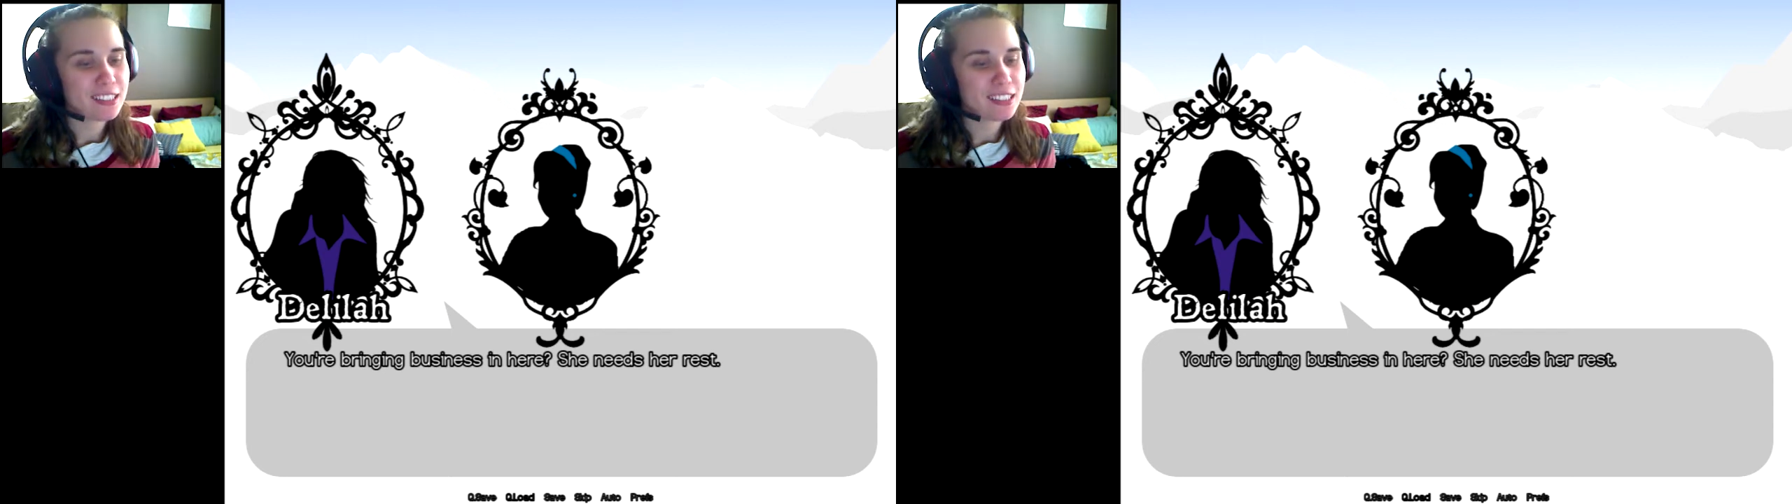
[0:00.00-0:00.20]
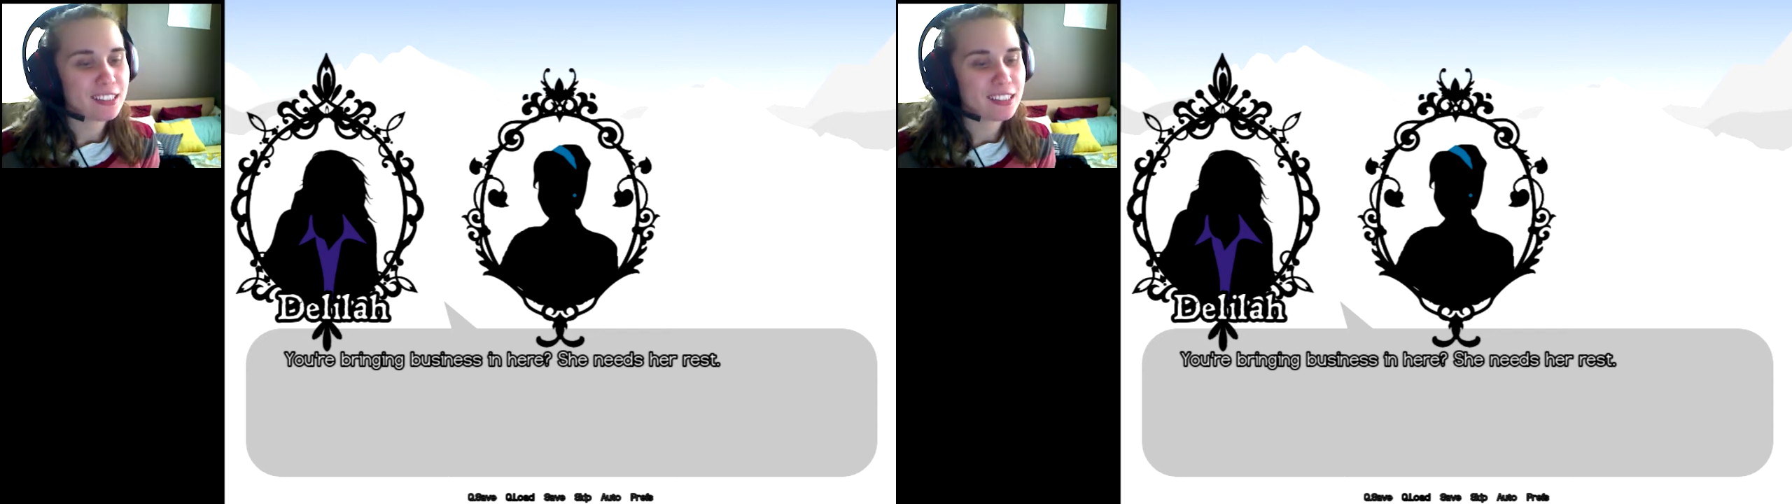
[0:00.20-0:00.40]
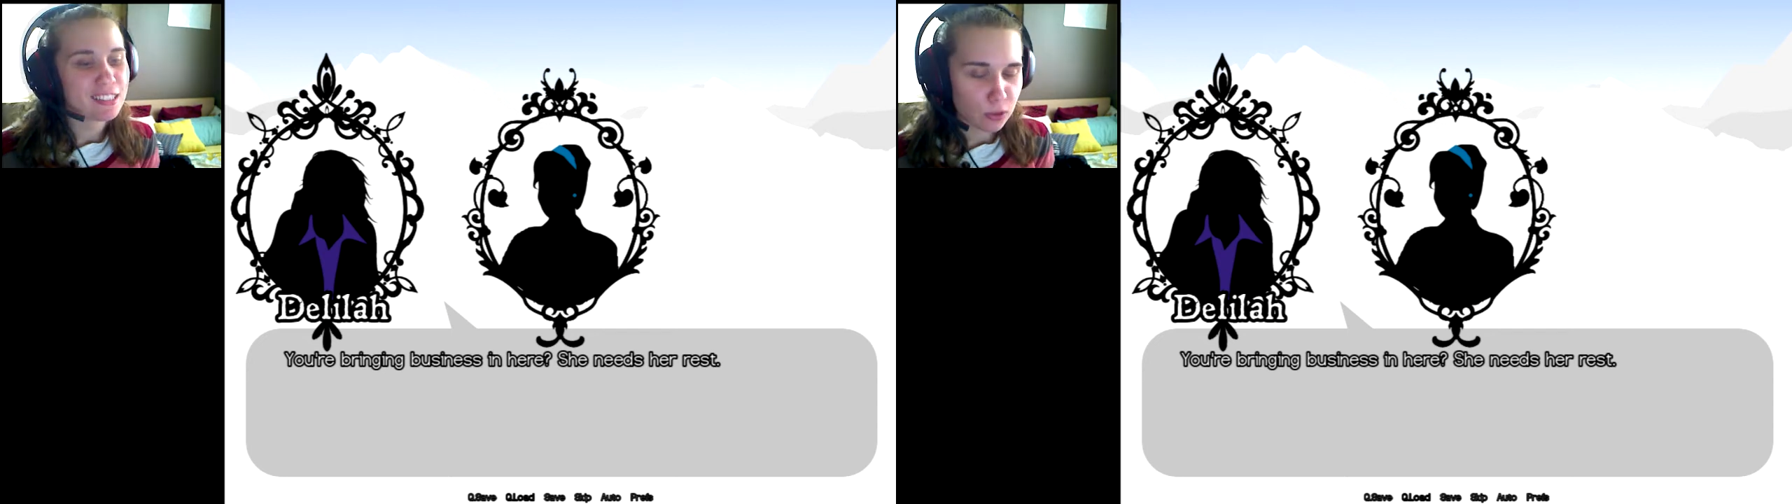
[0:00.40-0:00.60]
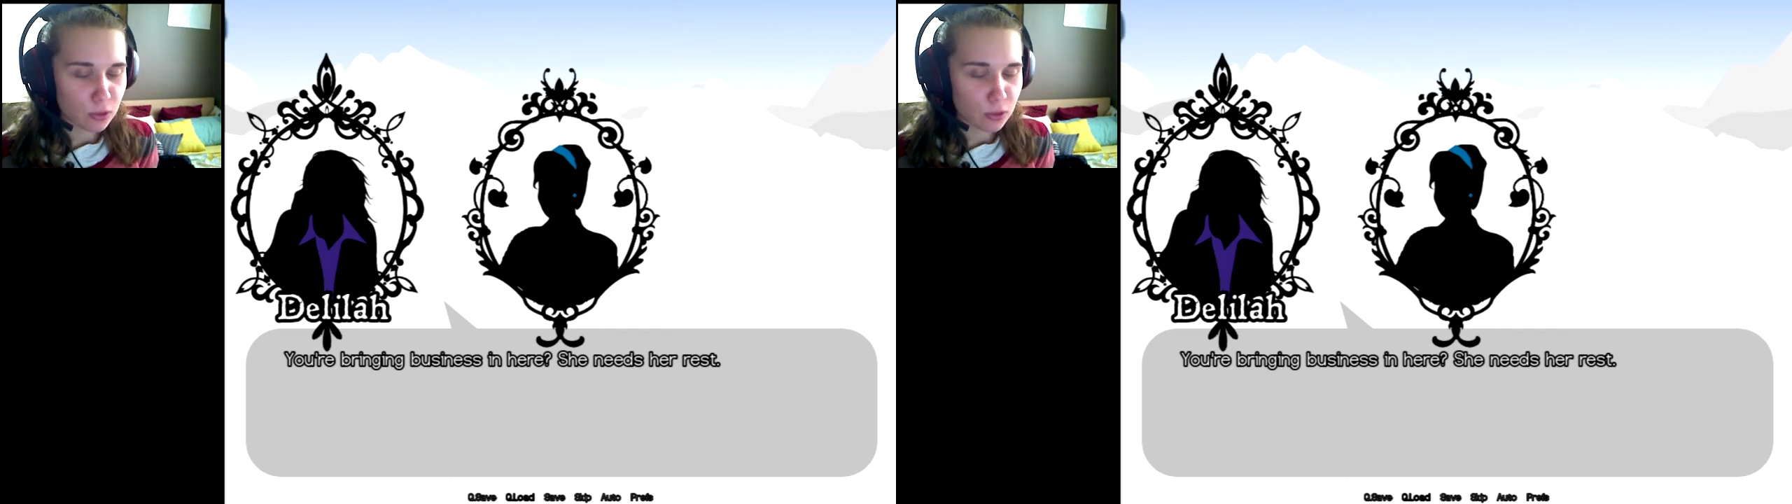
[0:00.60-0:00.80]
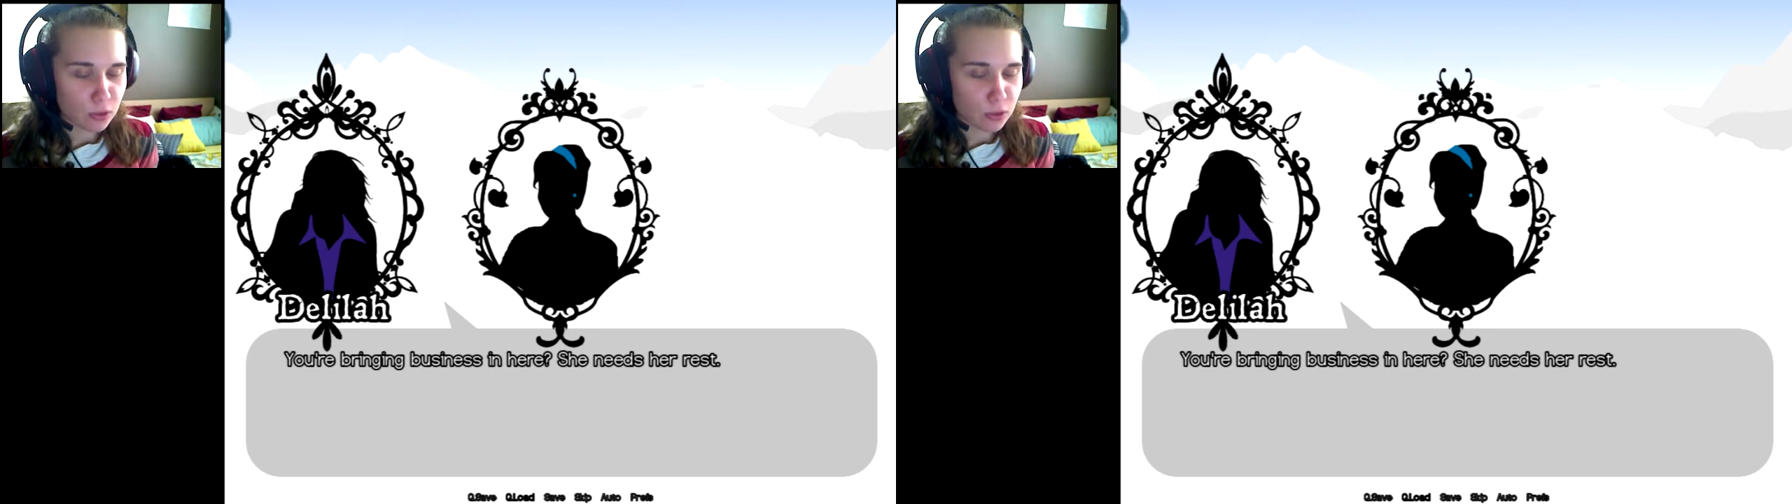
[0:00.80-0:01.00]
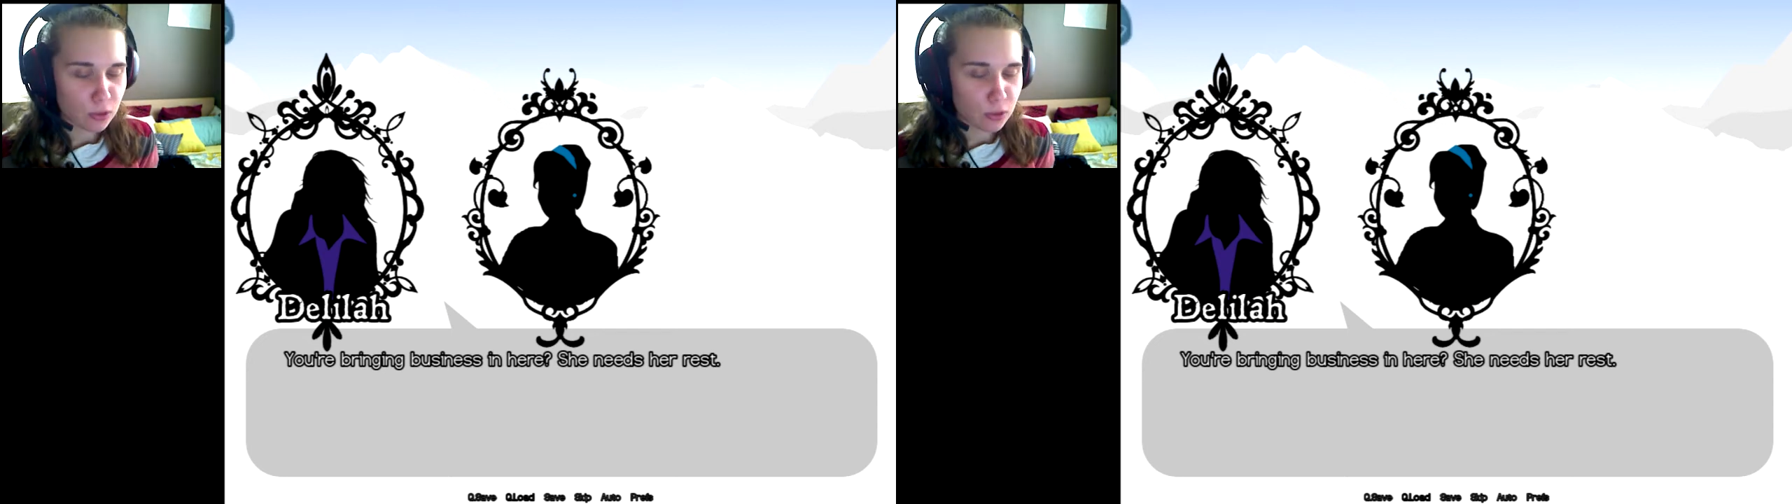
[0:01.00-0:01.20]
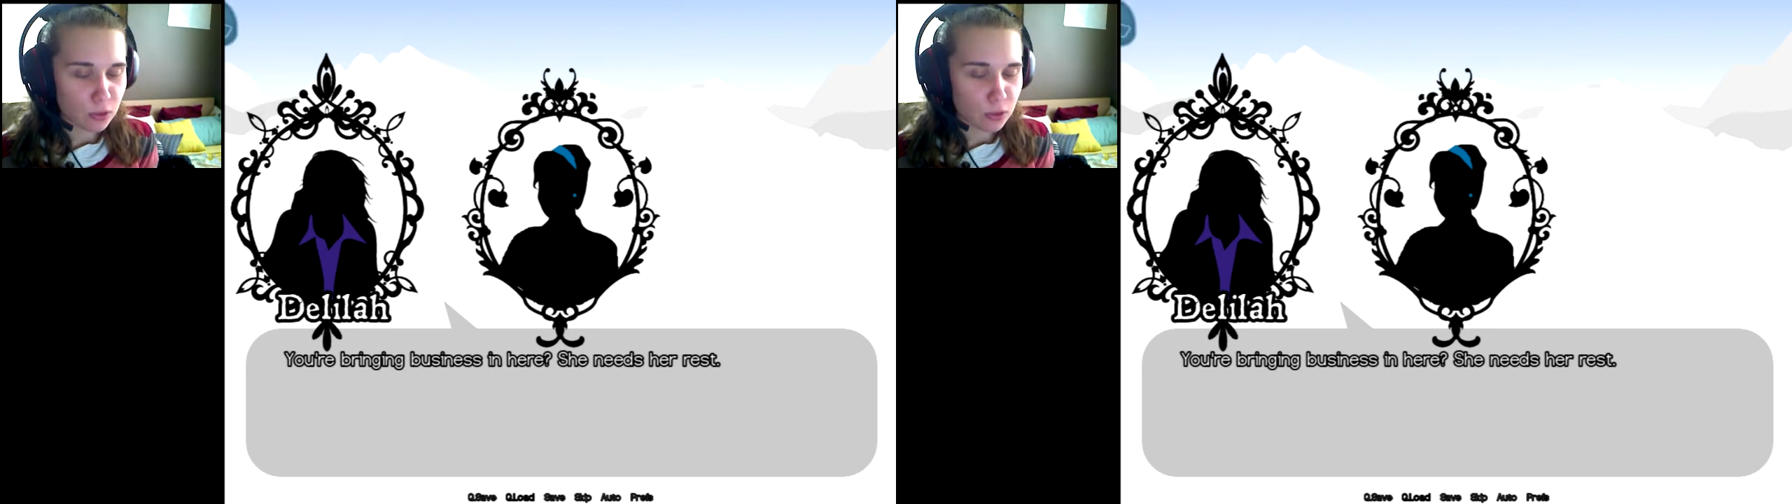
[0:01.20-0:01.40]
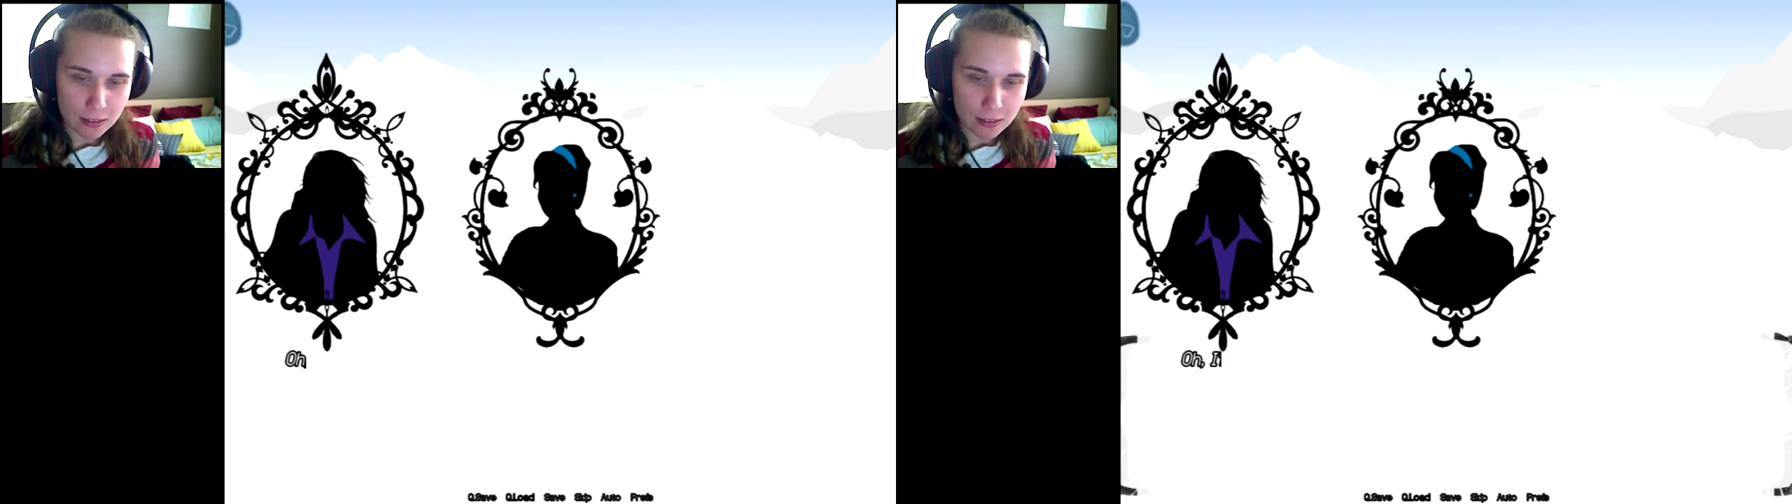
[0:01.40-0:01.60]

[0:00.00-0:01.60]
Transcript: She needs her rest.